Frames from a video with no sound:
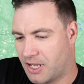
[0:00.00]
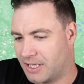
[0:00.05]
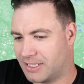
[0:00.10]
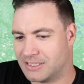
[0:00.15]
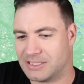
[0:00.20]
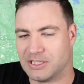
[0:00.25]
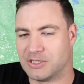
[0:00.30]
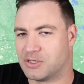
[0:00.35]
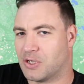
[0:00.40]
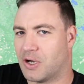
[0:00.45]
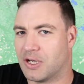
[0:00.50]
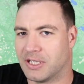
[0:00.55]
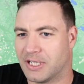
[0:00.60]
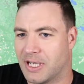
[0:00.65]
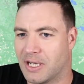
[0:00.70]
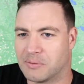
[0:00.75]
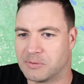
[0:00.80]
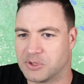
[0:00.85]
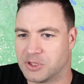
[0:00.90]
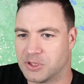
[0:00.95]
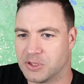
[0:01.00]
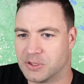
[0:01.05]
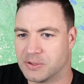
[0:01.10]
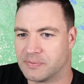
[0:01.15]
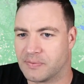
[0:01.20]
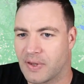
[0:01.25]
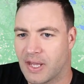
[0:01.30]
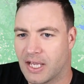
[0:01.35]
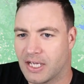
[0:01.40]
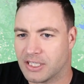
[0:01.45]
entirely up to you.
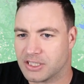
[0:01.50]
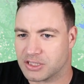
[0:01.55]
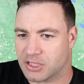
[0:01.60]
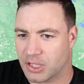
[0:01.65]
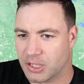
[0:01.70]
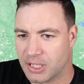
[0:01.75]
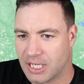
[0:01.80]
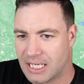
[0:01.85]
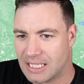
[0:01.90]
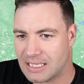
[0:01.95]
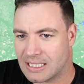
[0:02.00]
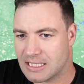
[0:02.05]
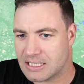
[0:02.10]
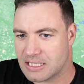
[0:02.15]
So you hit this